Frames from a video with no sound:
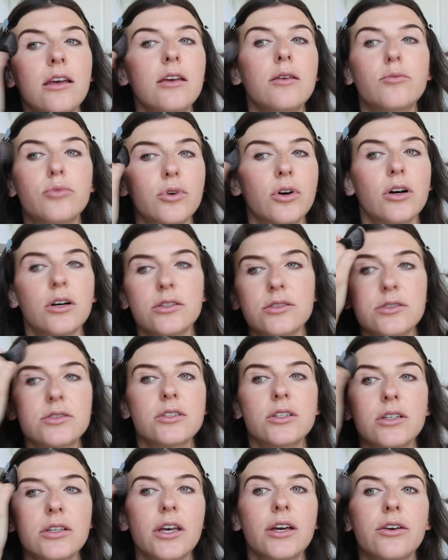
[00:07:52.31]

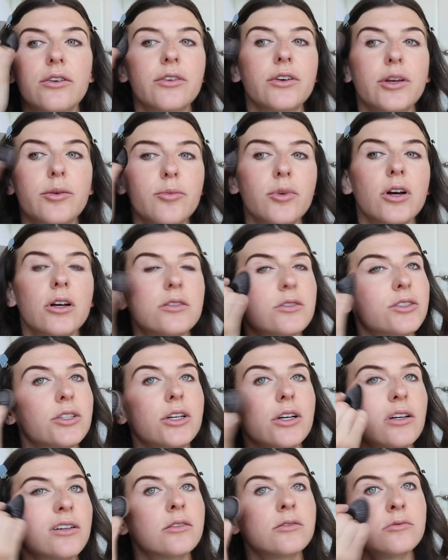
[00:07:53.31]
bronzer, like cream
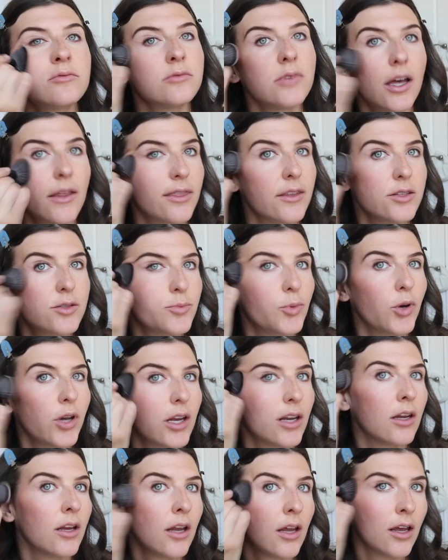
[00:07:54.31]
bronzer at this
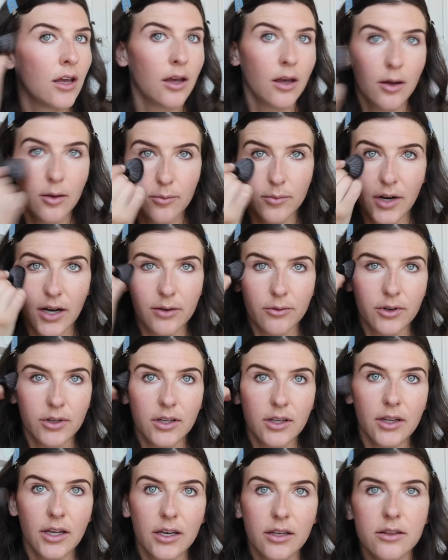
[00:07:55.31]
point, but I
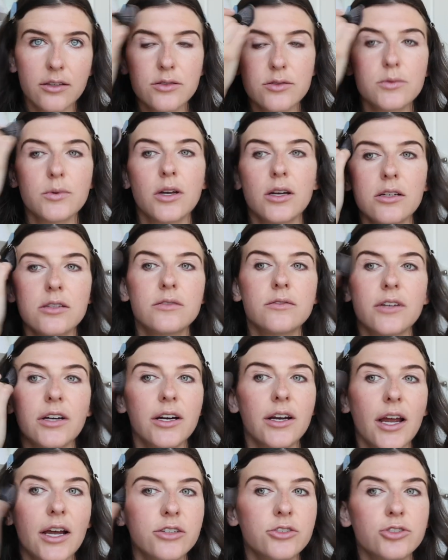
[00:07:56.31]
really like this one. It's
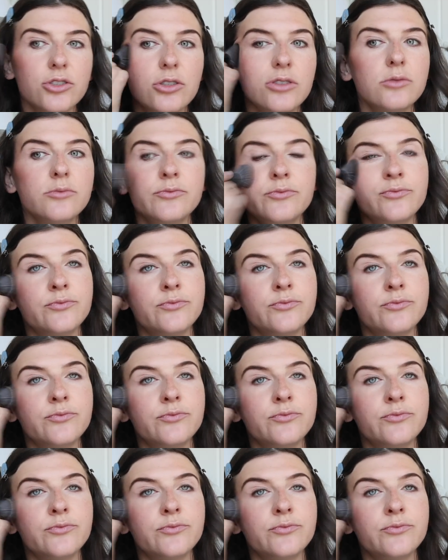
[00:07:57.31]
very natural.